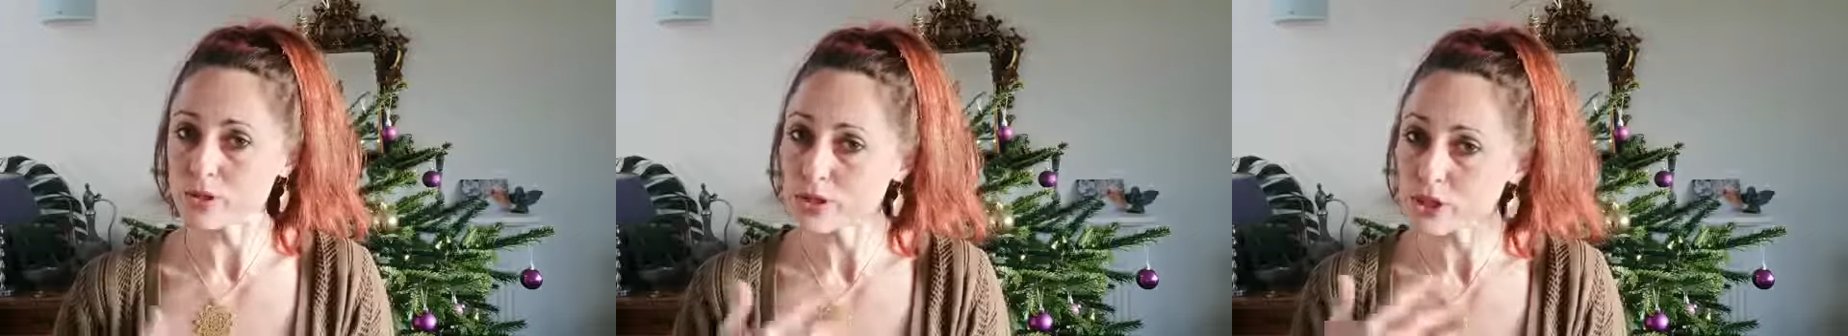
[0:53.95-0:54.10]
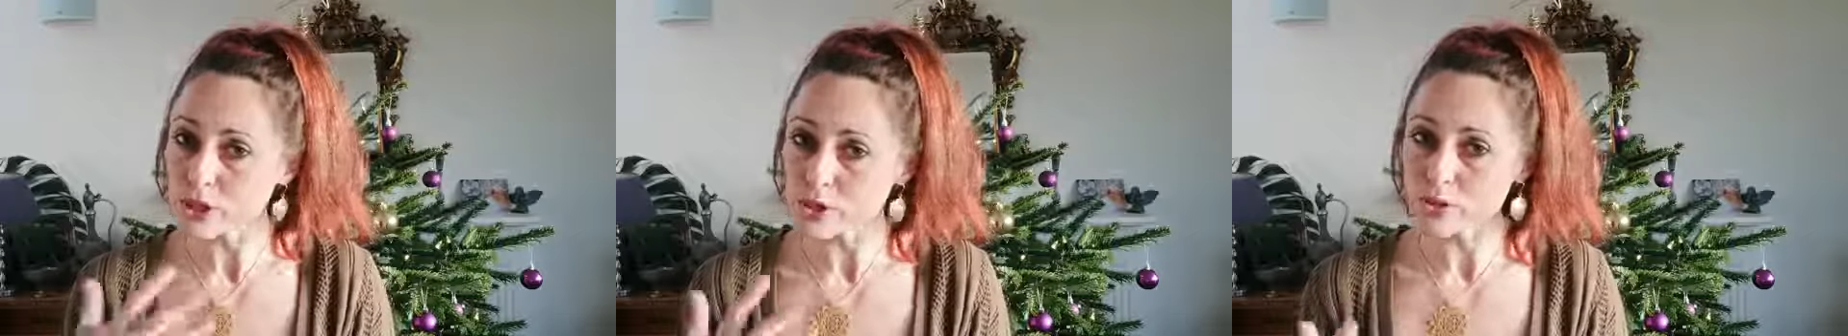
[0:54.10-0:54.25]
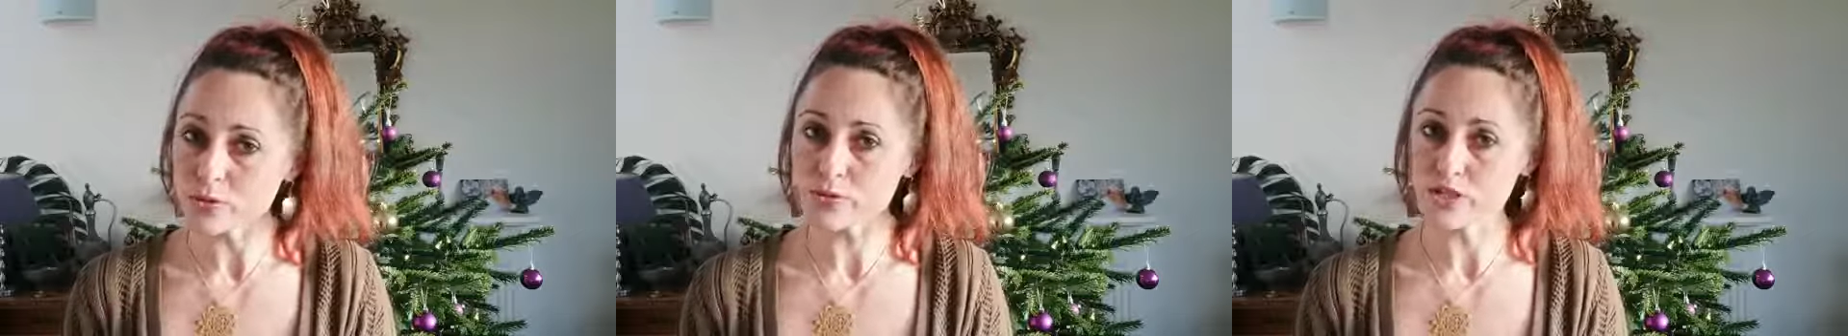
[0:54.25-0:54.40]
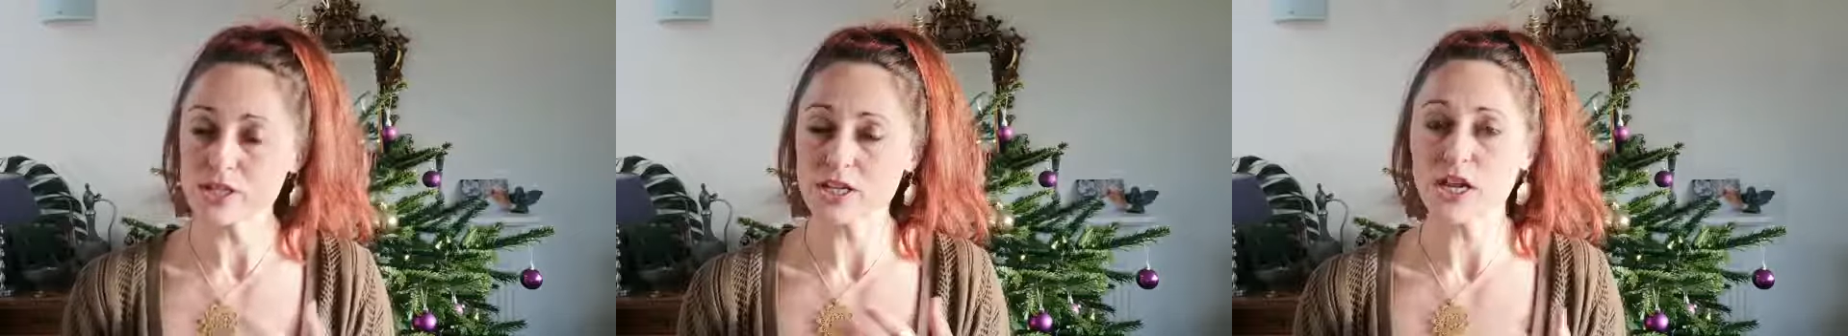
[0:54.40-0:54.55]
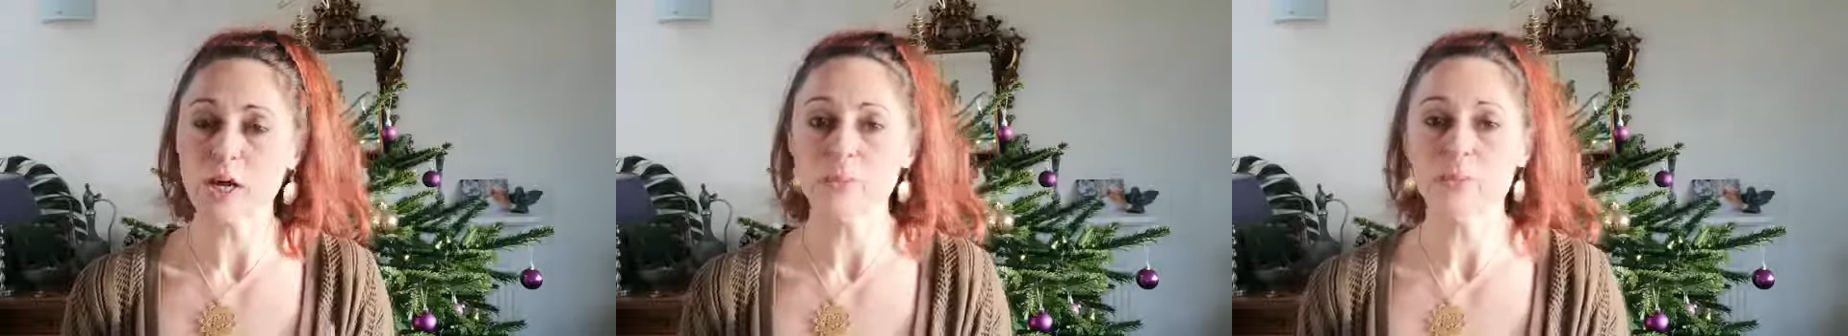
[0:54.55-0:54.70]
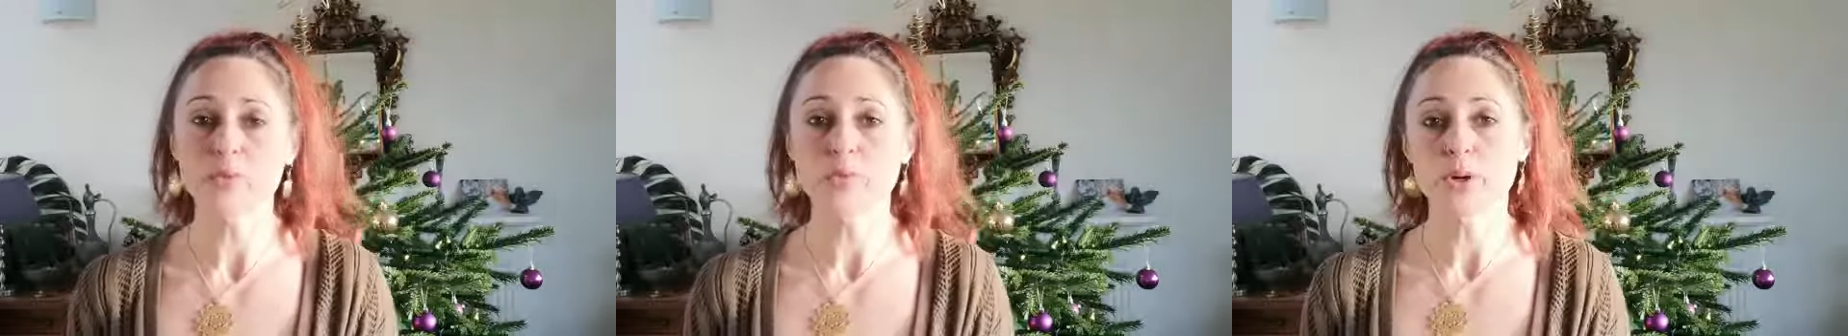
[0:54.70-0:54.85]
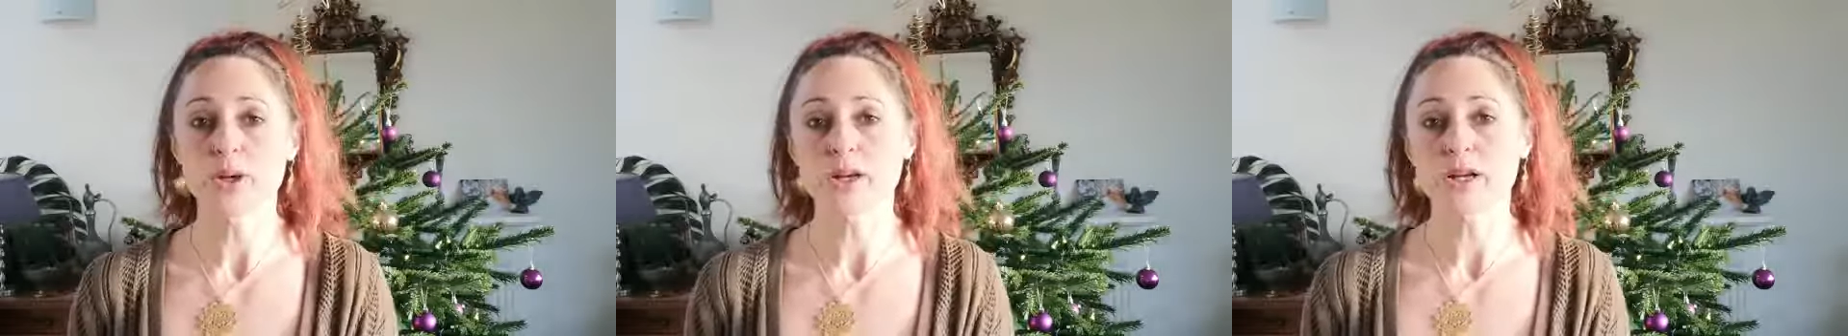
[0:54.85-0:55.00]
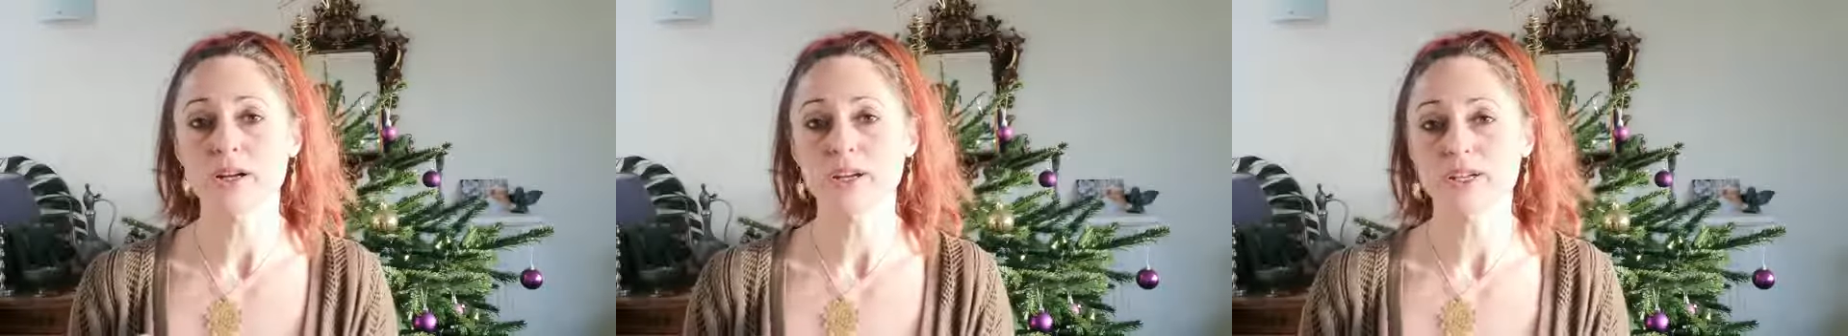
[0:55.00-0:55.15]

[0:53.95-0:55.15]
to the type of work